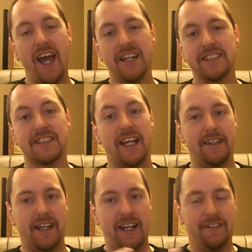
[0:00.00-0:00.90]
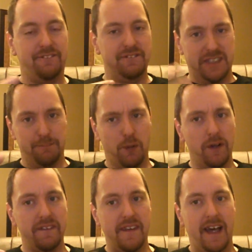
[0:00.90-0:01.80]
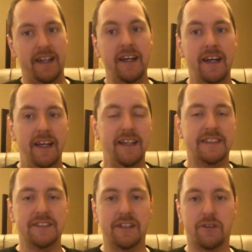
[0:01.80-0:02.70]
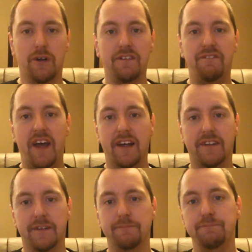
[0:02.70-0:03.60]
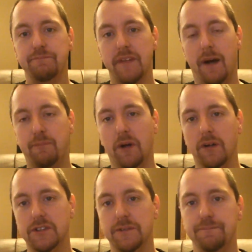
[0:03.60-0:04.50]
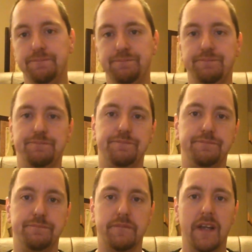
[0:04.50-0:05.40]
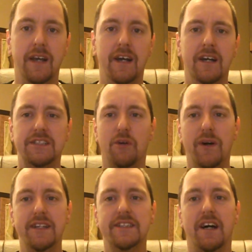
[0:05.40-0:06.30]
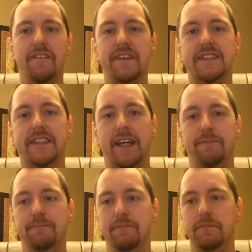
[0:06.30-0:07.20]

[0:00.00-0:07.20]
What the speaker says: Katz that kind of support that insulin growth factor approach. So what does all this say?